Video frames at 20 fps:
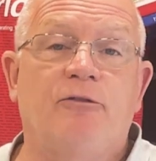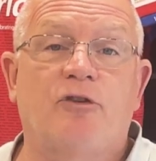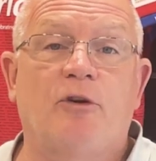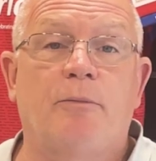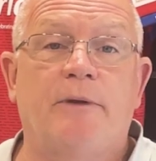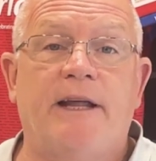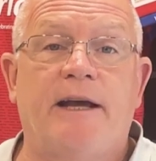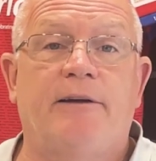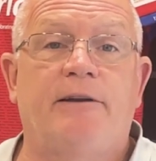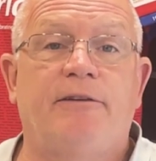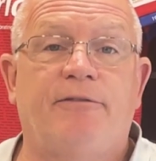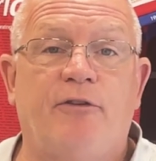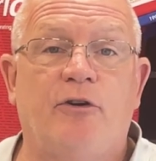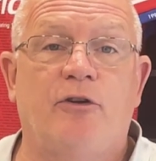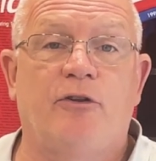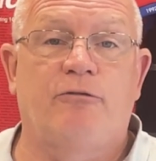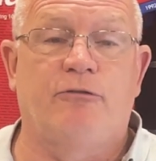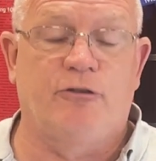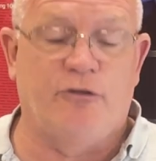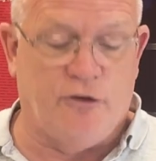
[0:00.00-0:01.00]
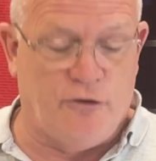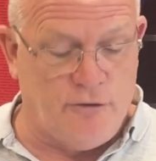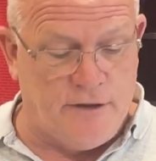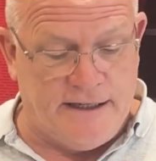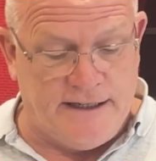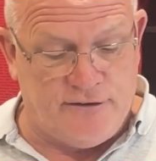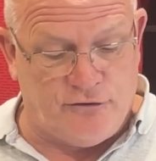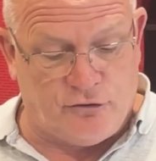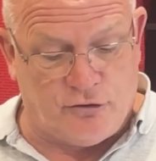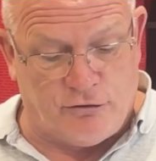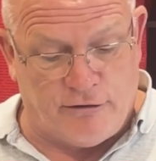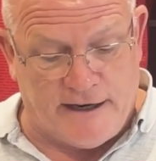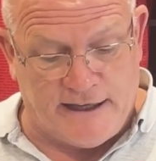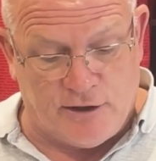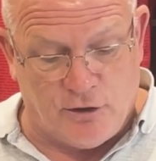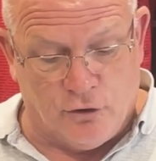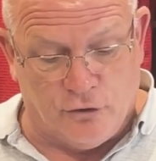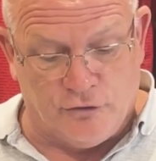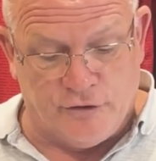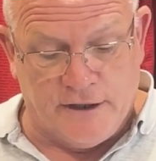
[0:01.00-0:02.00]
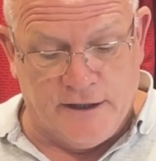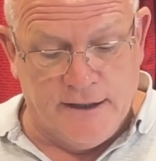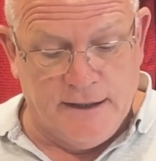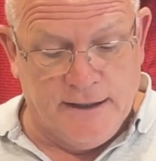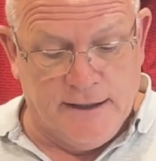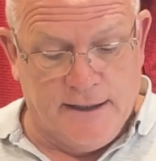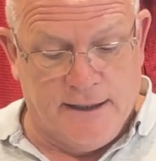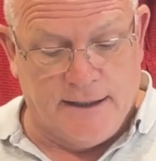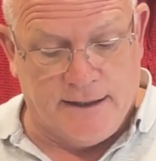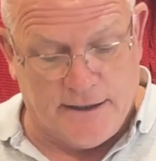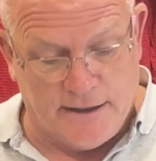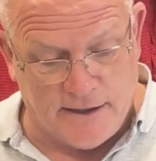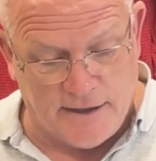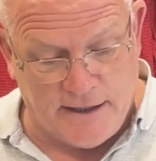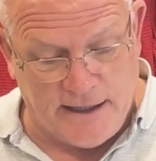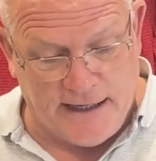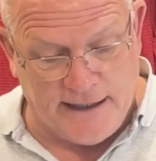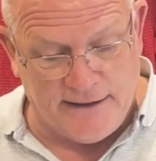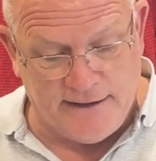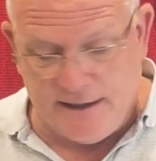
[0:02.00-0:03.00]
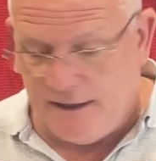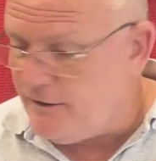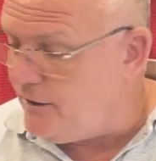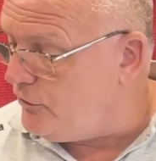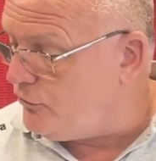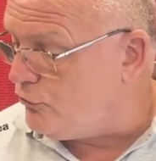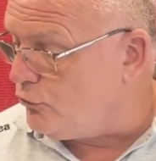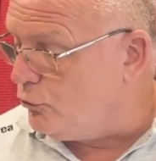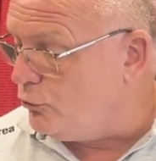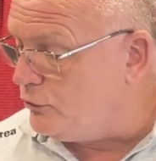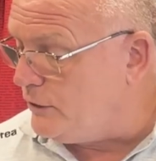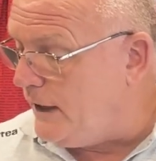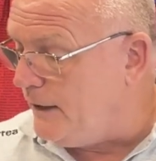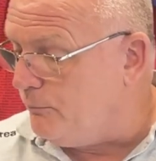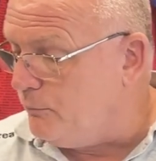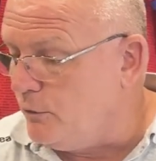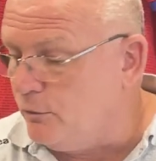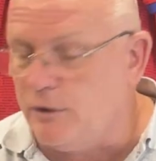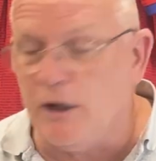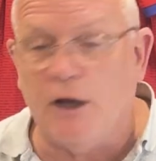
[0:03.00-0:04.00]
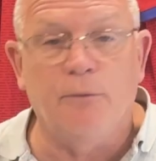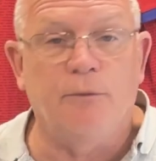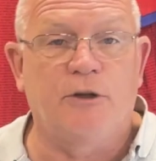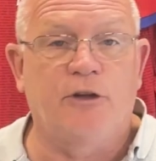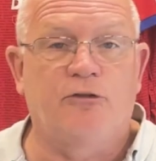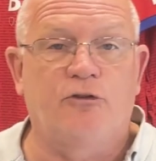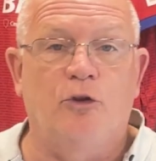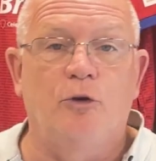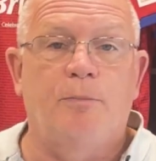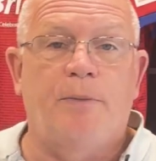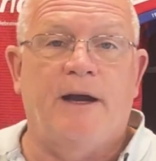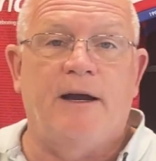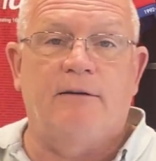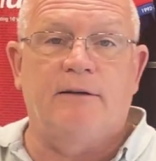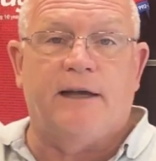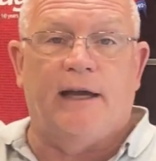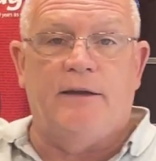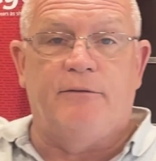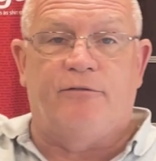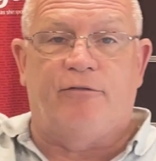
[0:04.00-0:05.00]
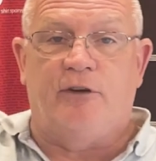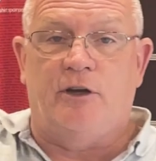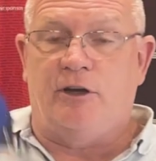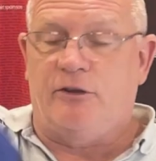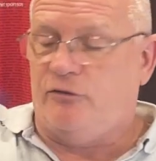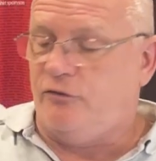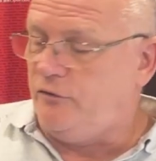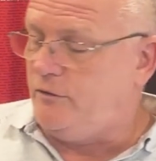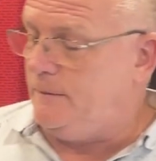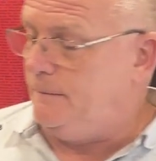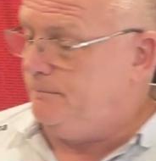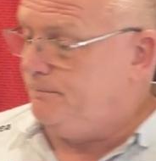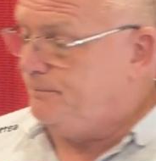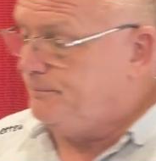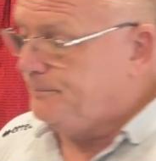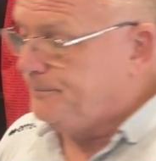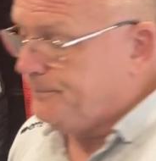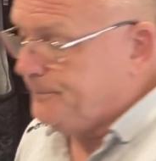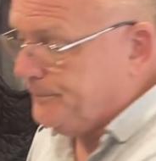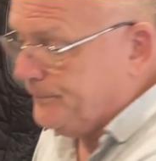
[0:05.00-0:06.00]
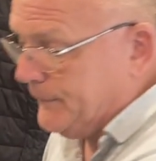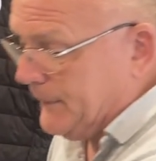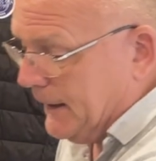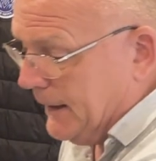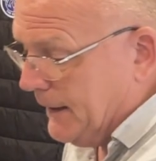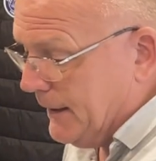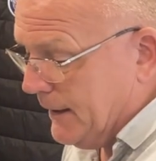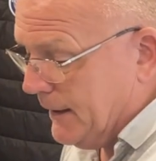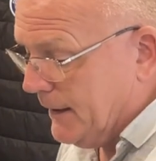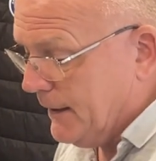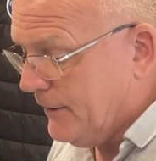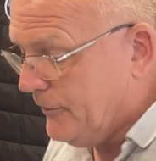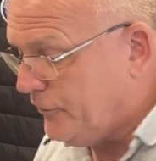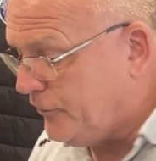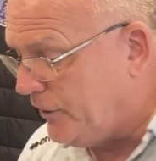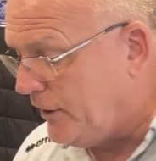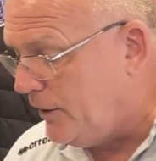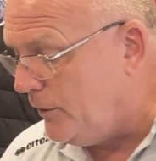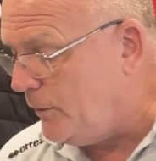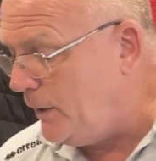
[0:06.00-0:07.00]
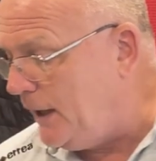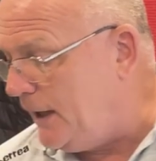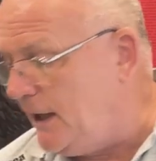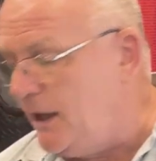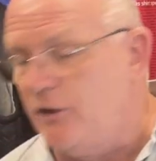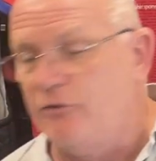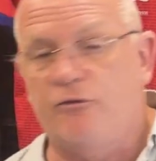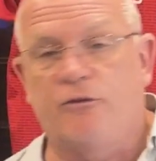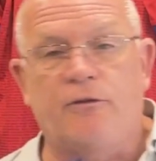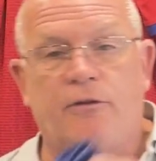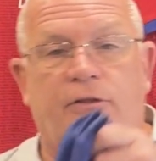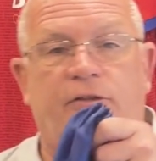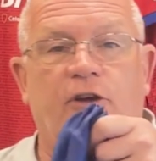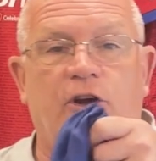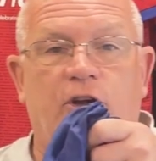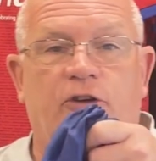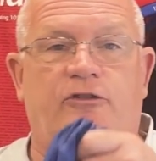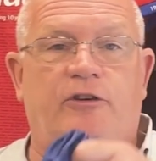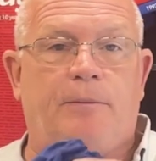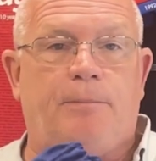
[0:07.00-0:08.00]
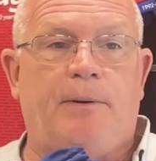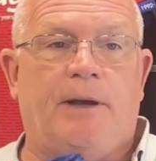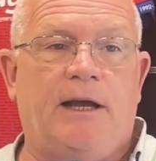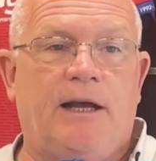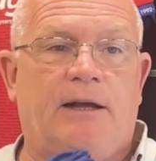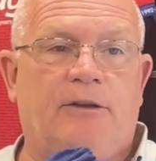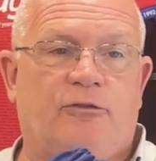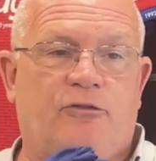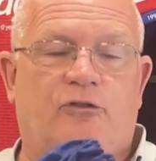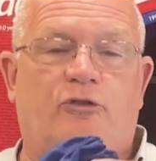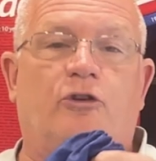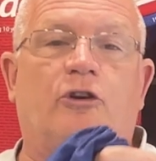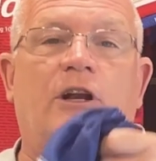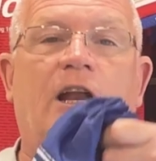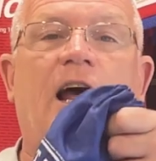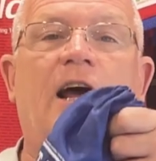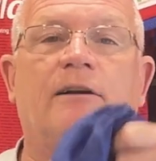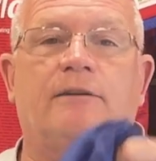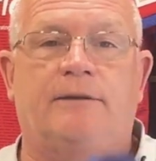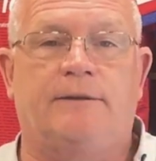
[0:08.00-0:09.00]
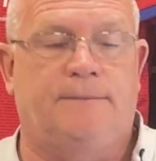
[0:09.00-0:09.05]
So without any further ado, let's crack on uh, and get this draw done. We'll go with the two pound game first. Uh, so 130 pounds, good luck.